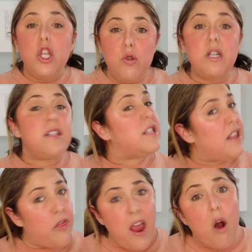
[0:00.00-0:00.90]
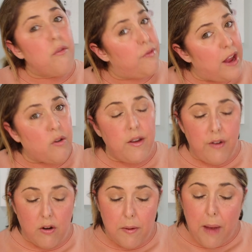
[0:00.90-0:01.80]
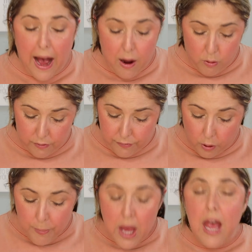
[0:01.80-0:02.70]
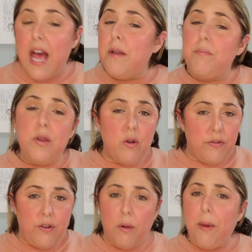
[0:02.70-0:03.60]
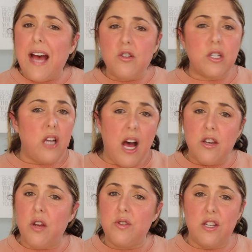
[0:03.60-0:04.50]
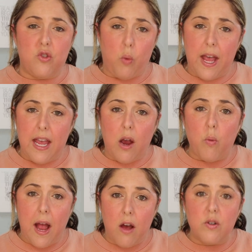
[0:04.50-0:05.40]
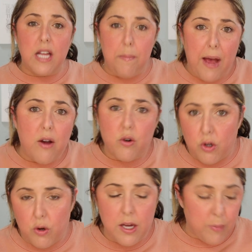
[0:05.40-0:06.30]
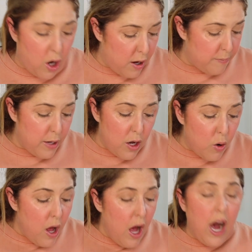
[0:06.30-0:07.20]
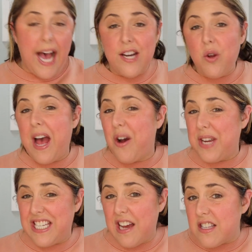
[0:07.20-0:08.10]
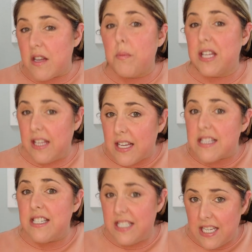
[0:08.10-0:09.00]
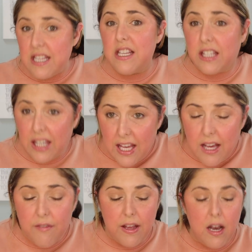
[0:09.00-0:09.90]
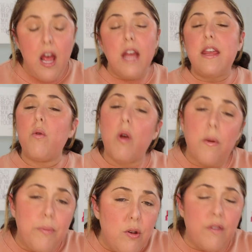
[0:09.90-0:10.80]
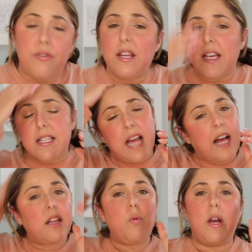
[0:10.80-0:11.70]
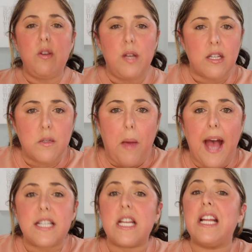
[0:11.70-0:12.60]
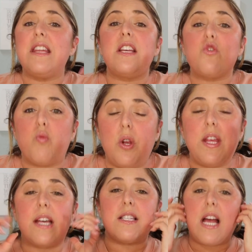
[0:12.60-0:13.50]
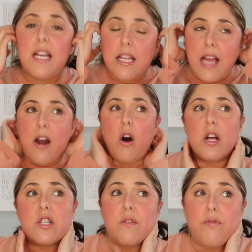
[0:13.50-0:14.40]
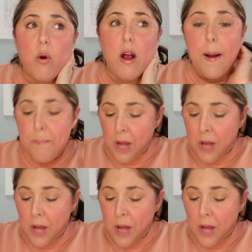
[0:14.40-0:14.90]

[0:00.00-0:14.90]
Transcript: you did see that they are very, very powerful and beautiful. Patrick Ta knows his way around a powder cream combo. I don't know how he does it, but he is indeed the king of it. They wear beautifully, exactly what you'd expect. And I think it's really exciting that on Sephora,